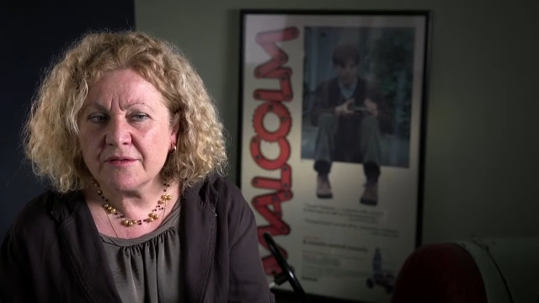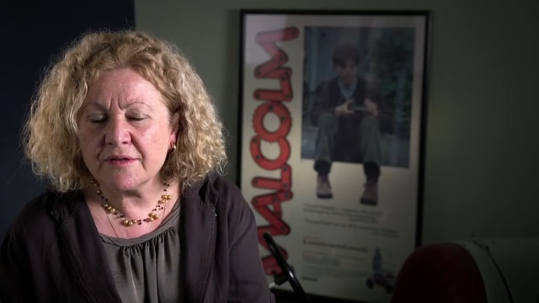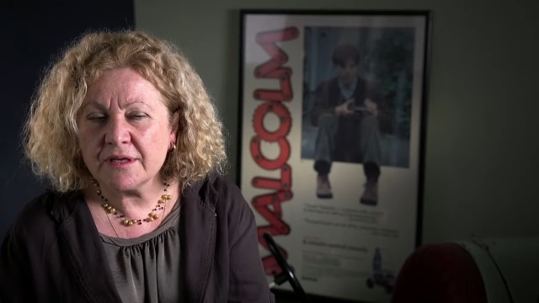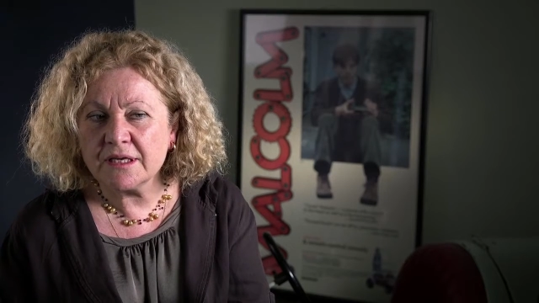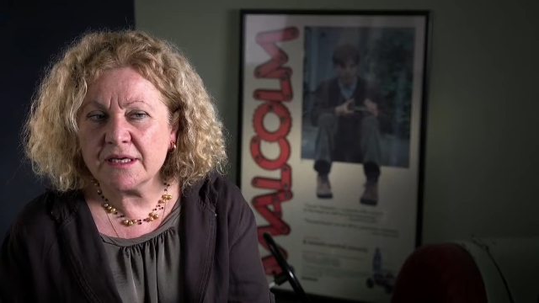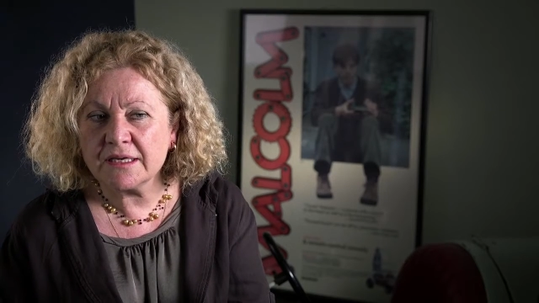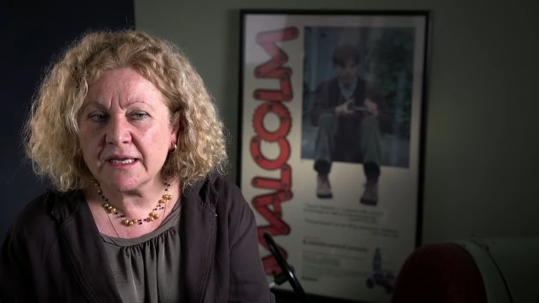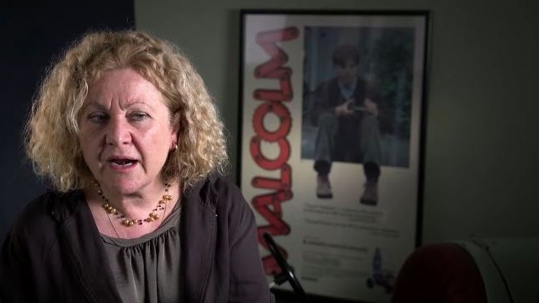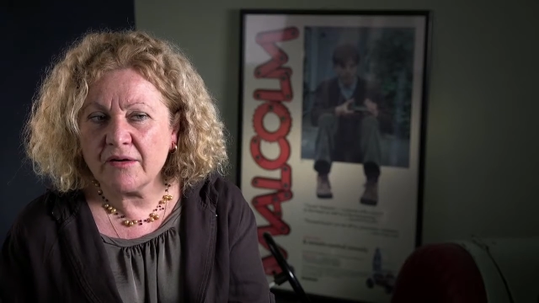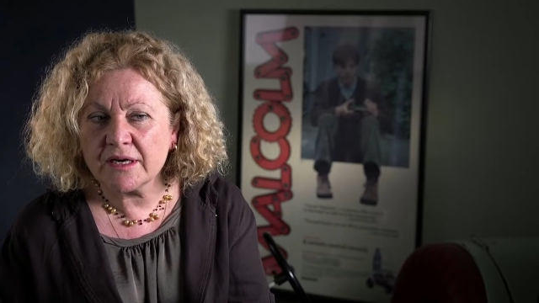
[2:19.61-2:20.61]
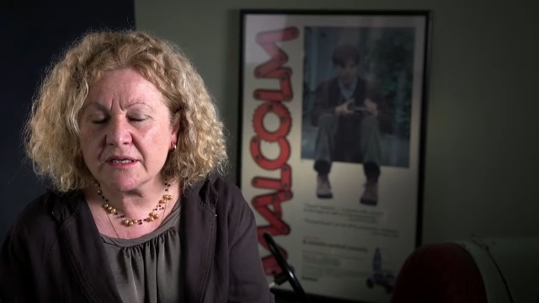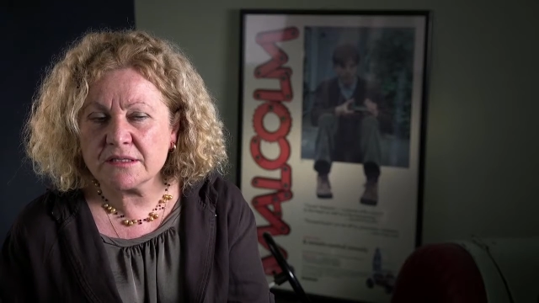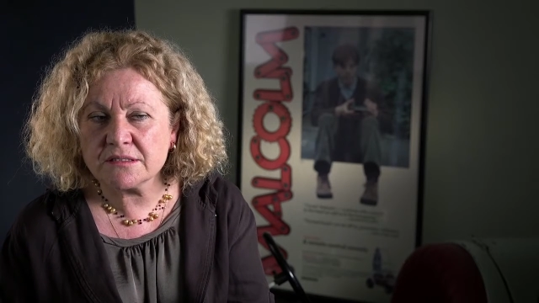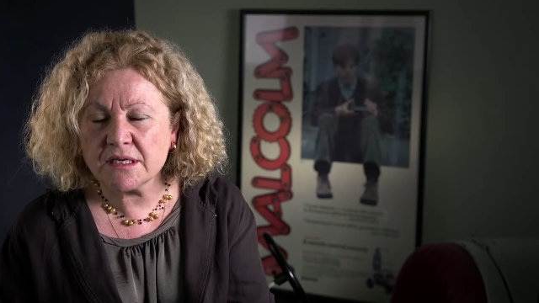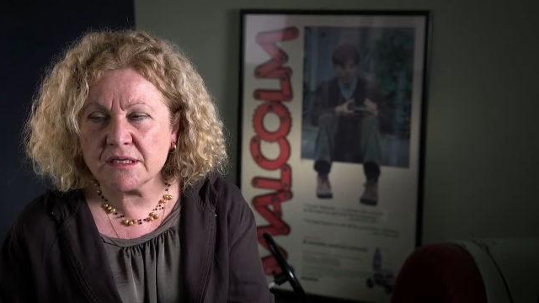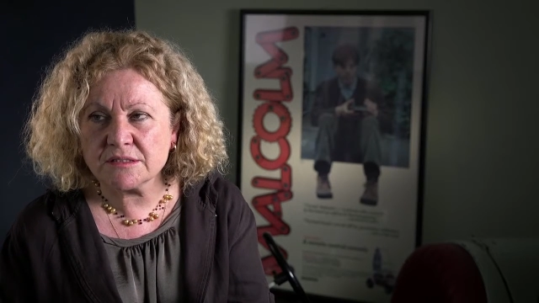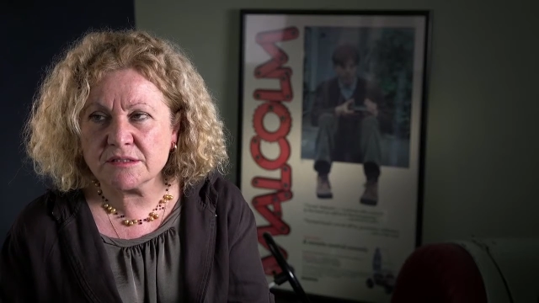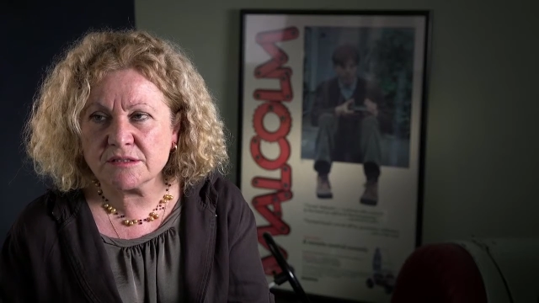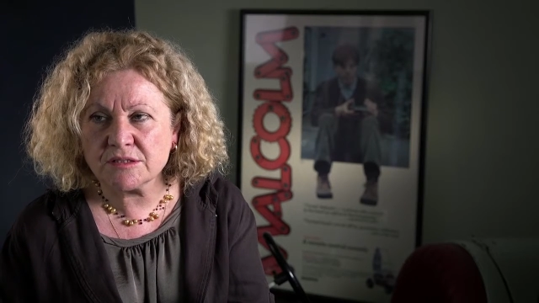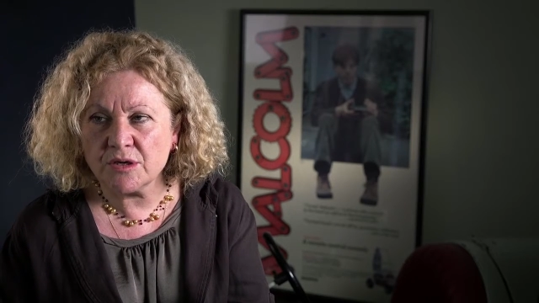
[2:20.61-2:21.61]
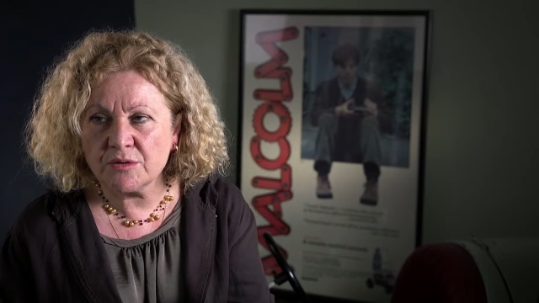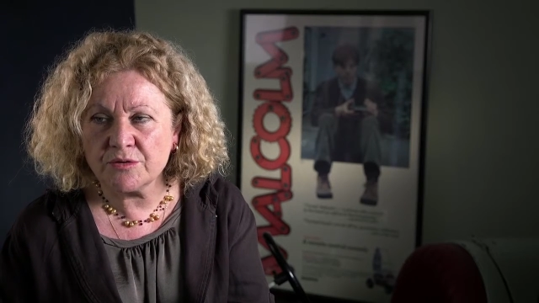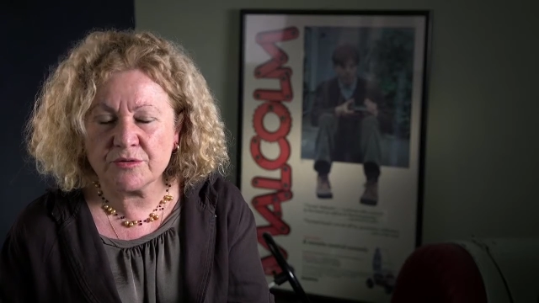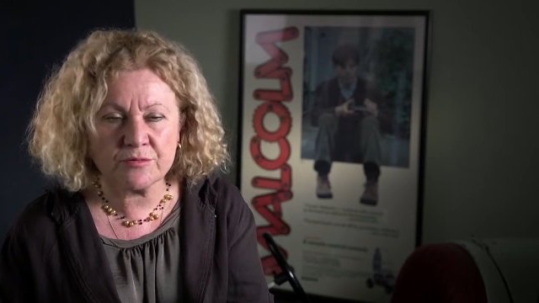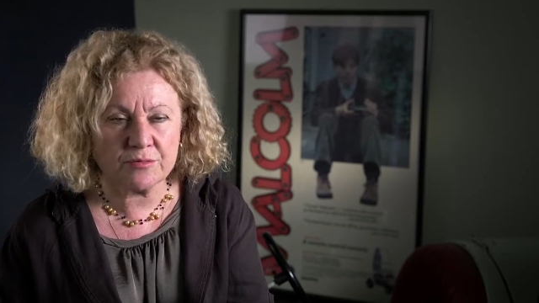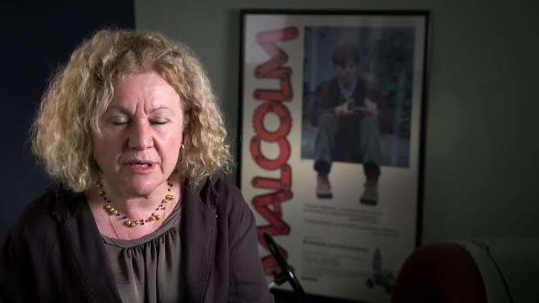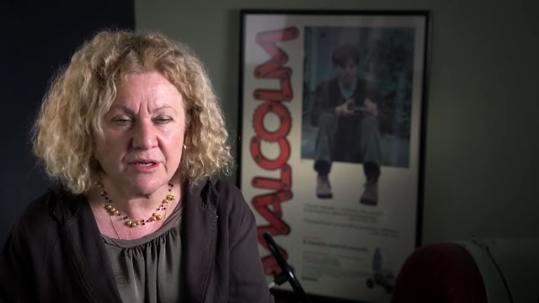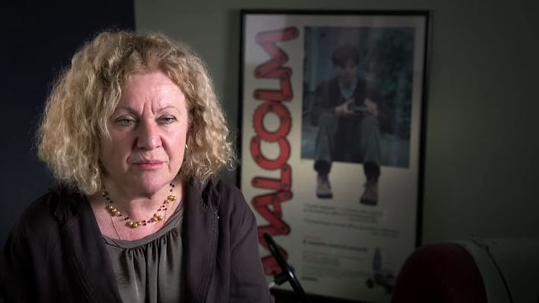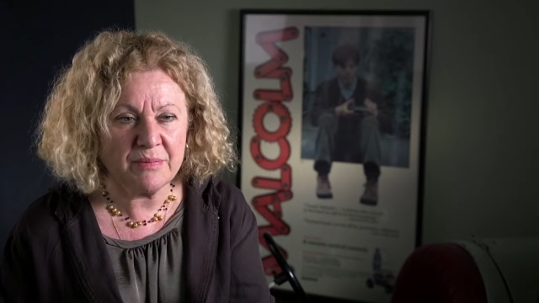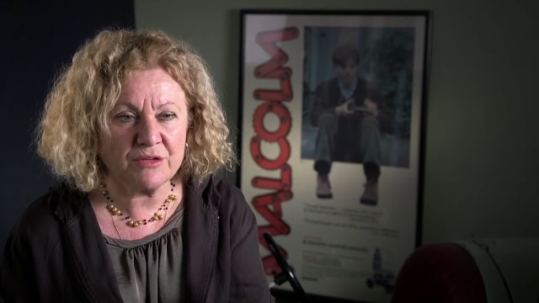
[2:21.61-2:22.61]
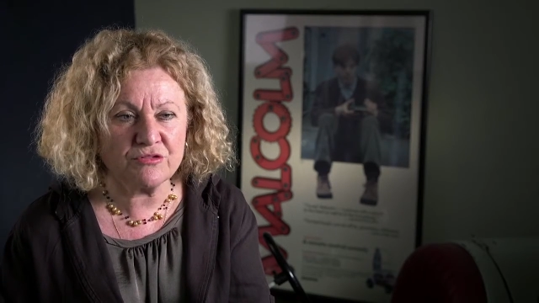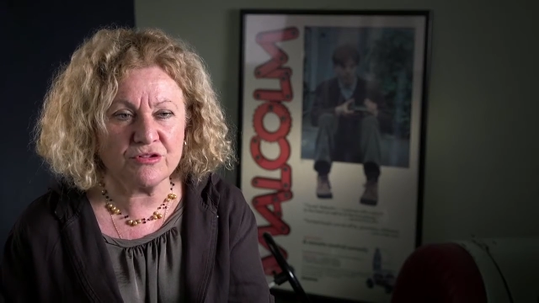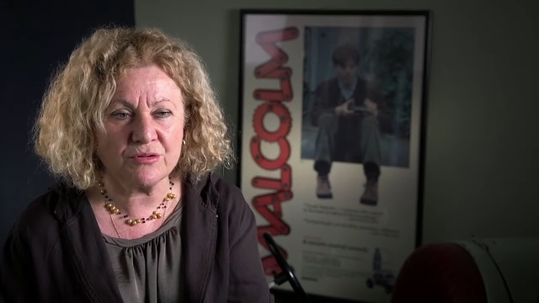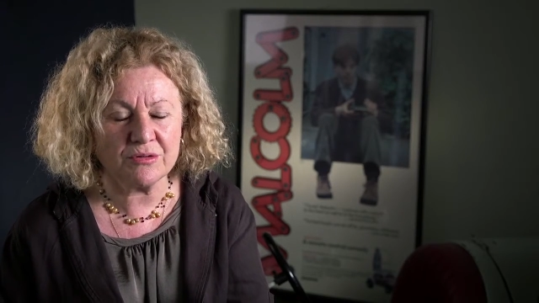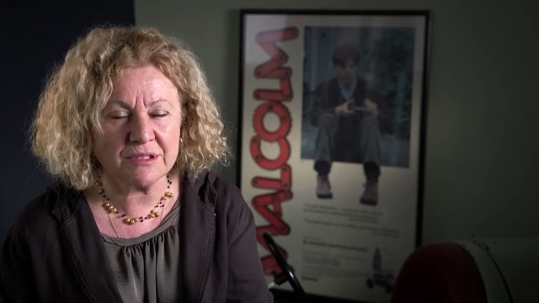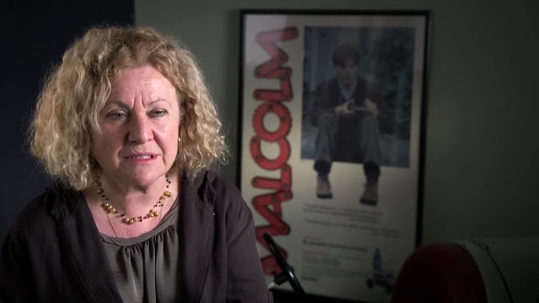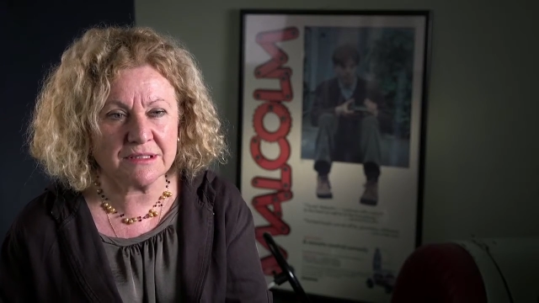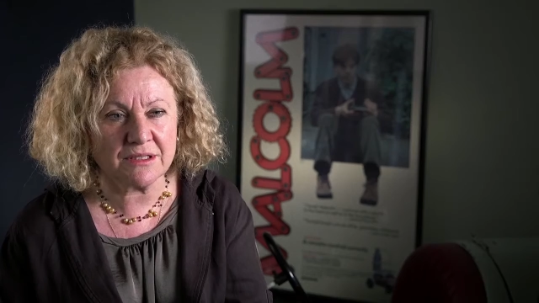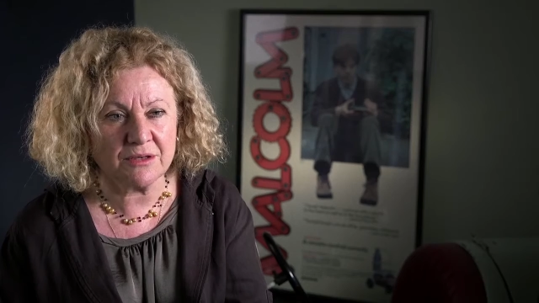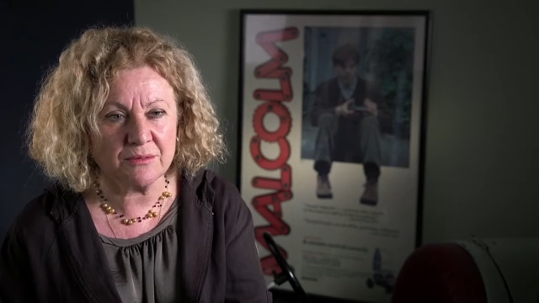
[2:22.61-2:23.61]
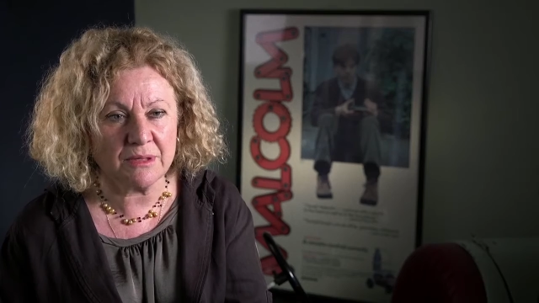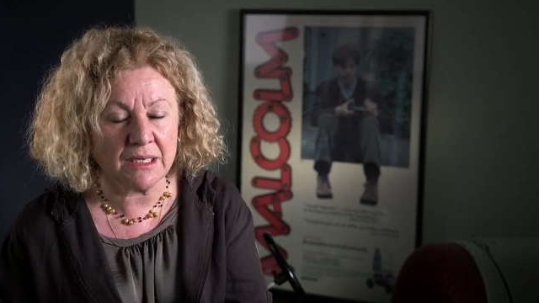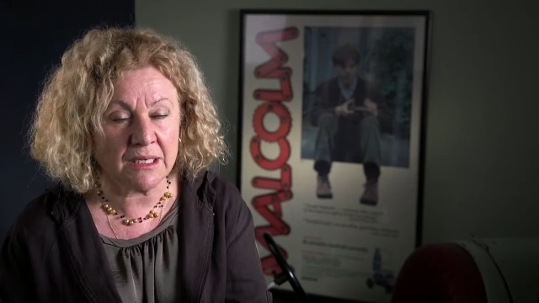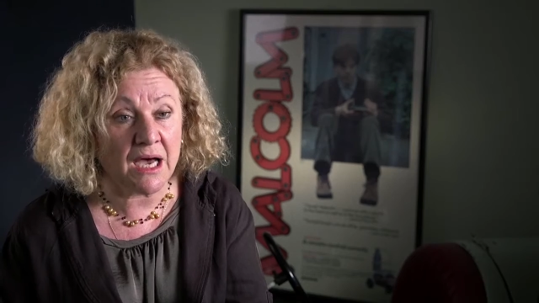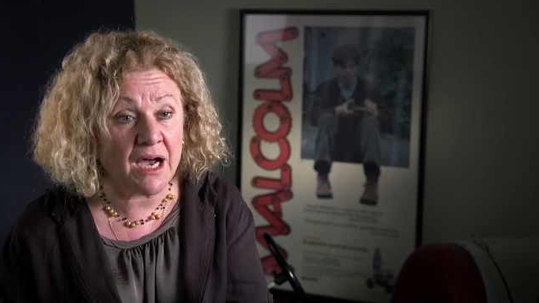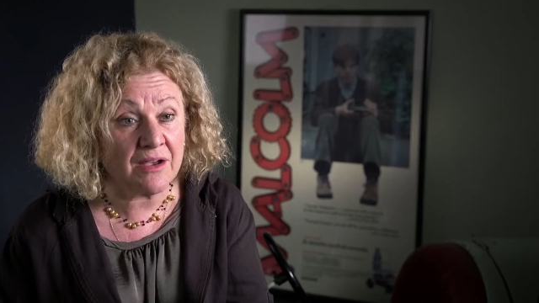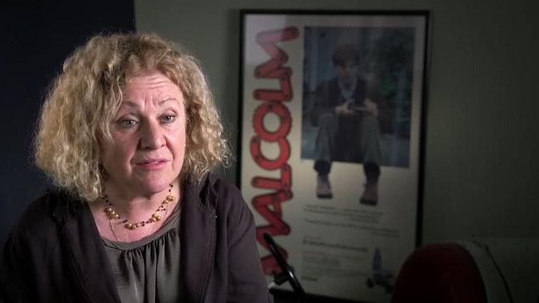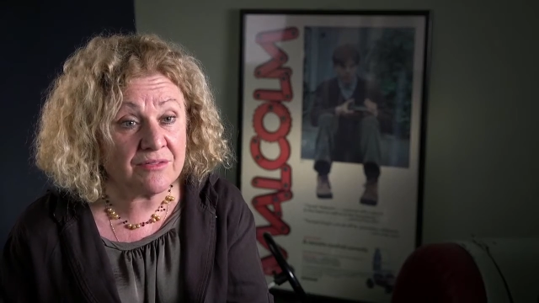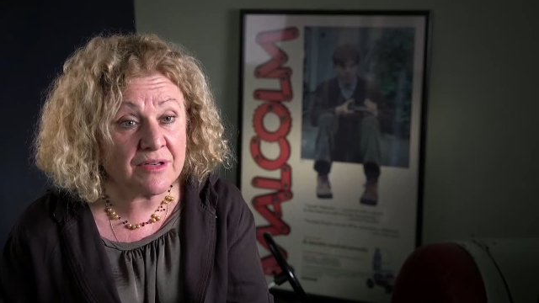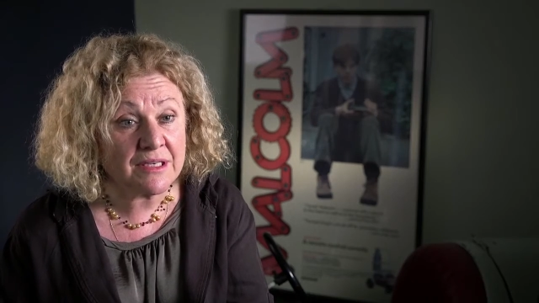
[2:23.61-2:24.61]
The characters are so three dimensional and so alive,